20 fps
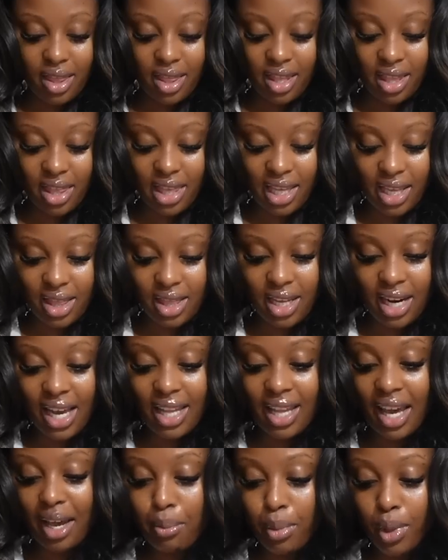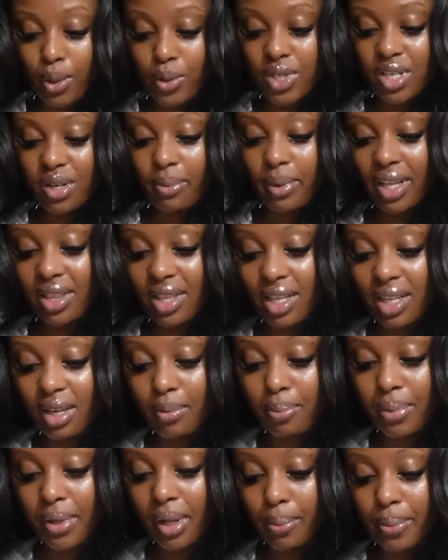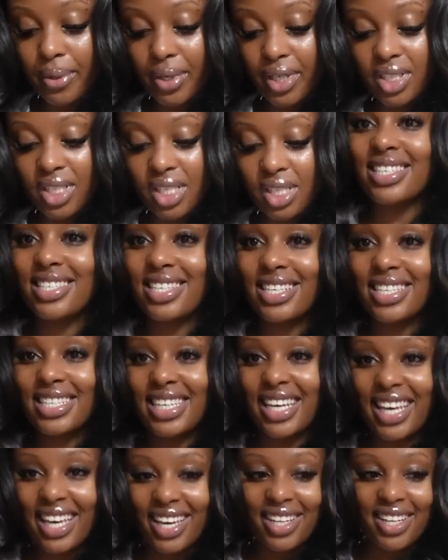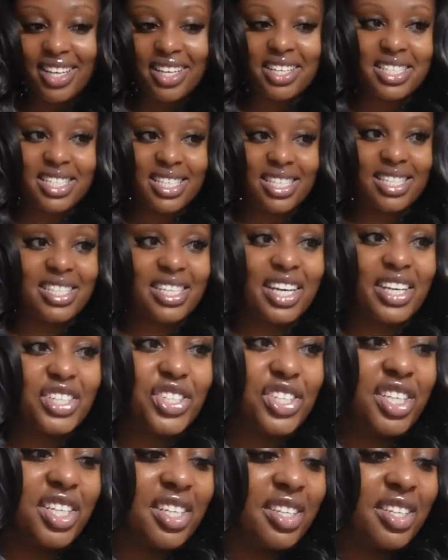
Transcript: The thing that I like most about the lip plumpers is the tingling sensation.